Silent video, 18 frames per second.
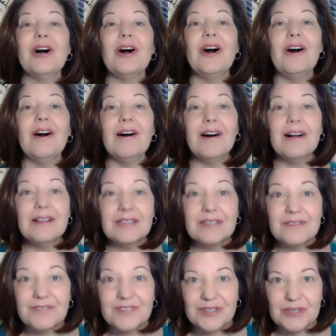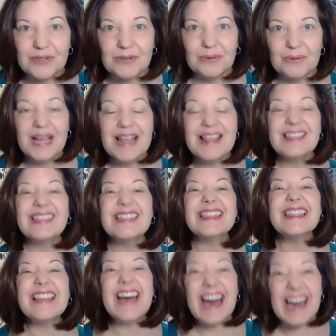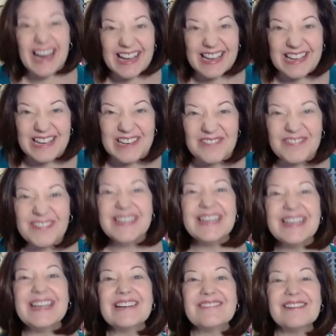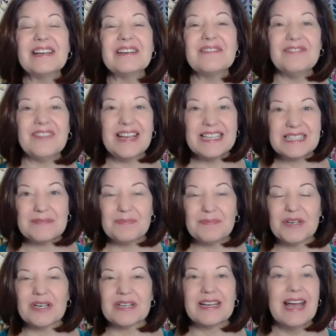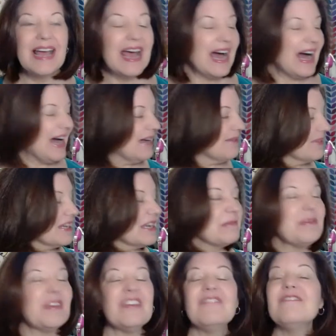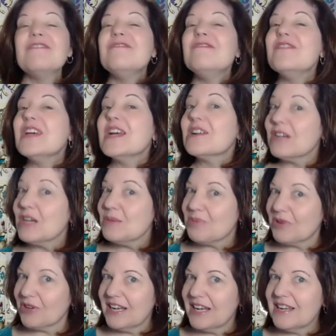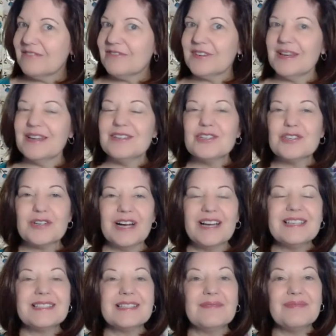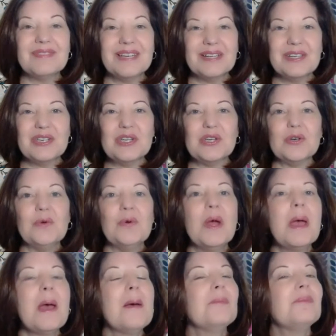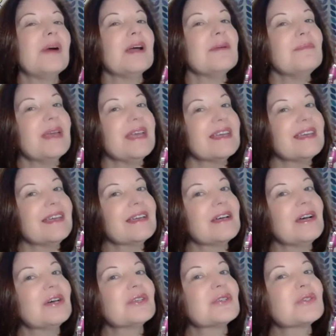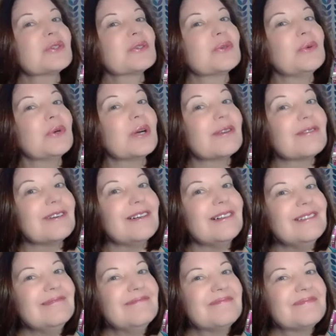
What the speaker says: all of you live here on Facebook. I'm going to be very brave and try something new by making a squirrel